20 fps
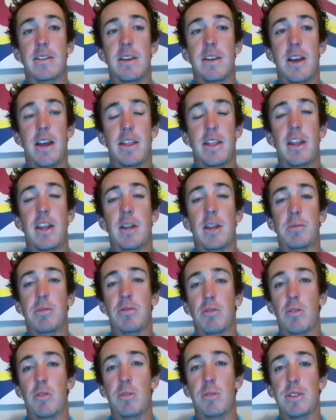athletic
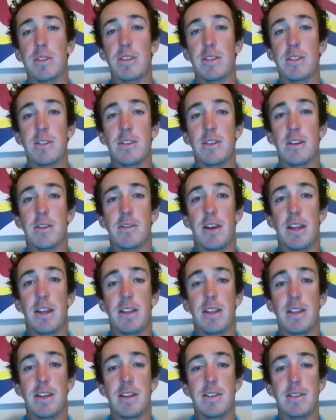performances of
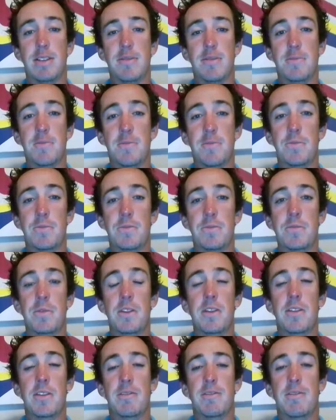athletes.
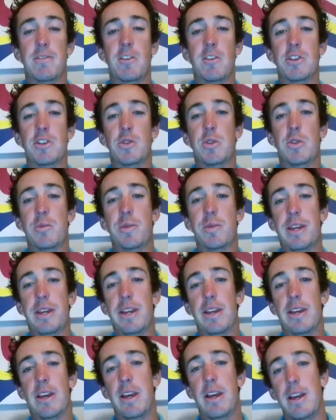The first would
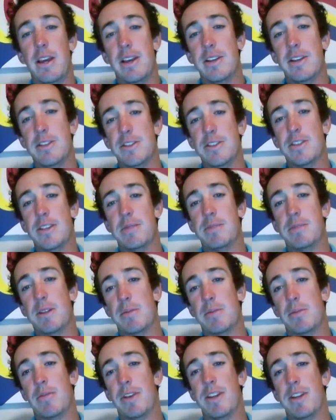be sleep
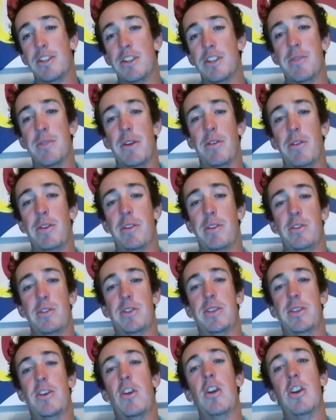deprivation may
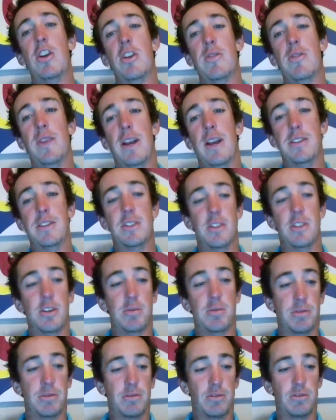reduce
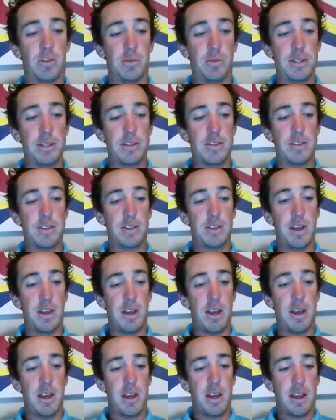cardiovascular performance.
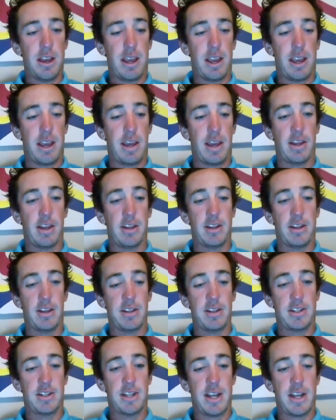And
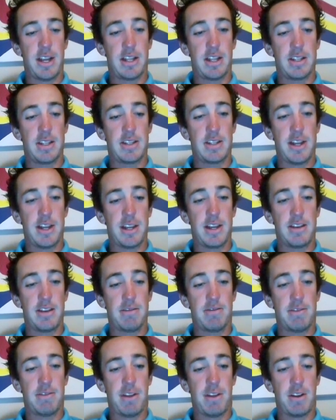the
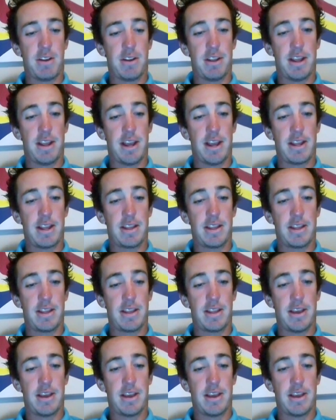study found that